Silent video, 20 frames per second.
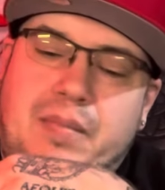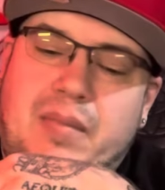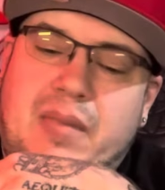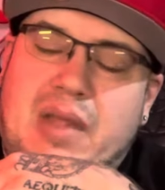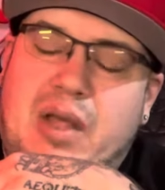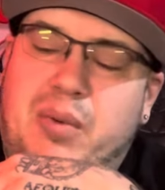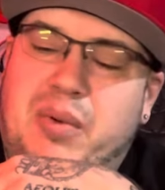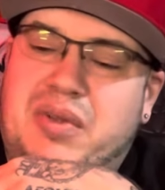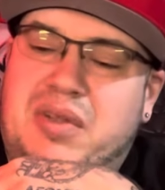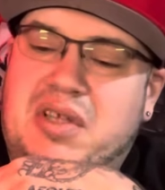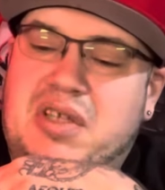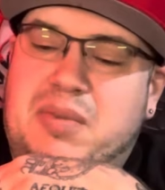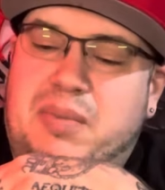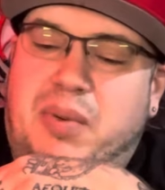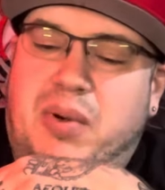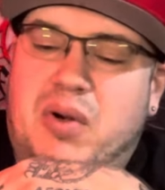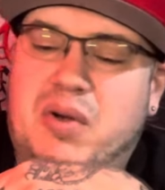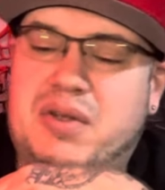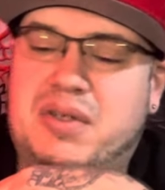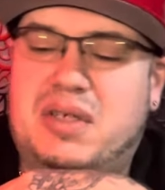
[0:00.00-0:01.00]
and with this
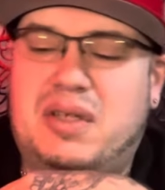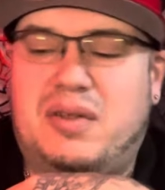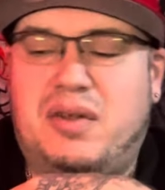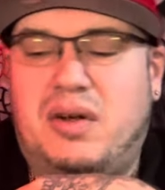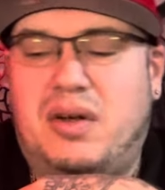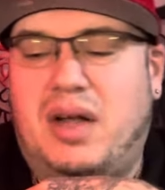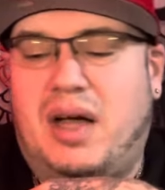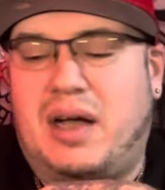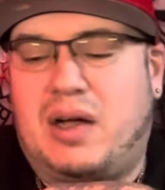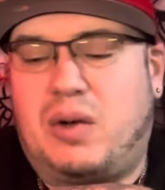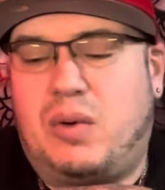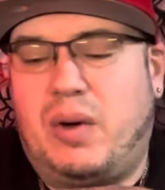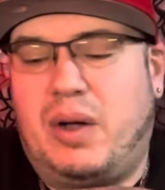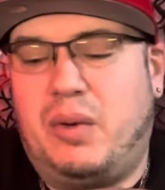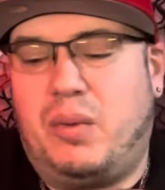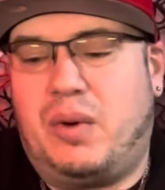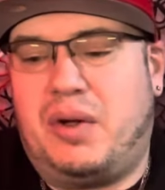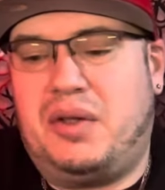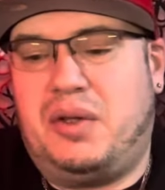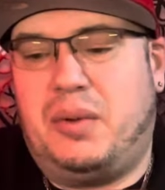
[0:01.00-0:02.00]
person, they're not quite
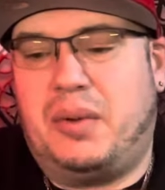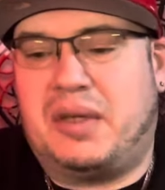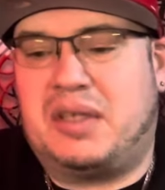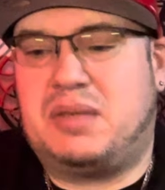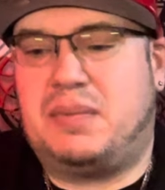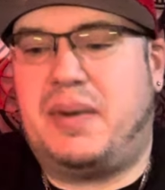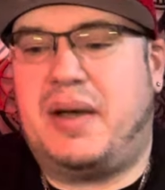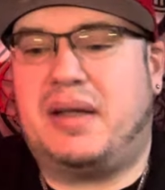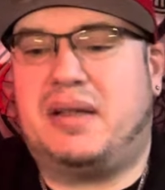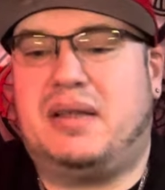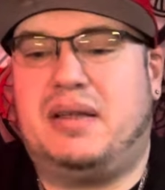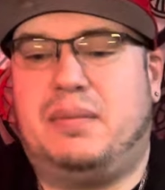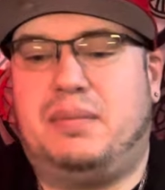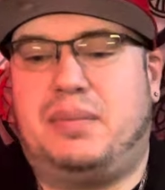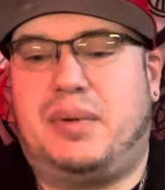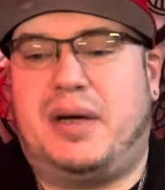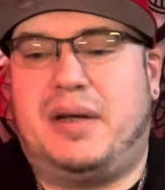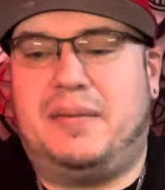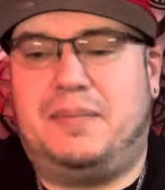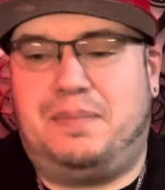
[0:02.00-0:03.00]
what you expected,
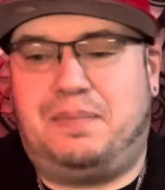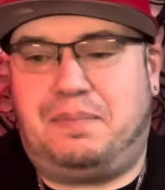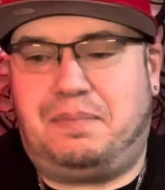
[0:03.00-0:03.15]
but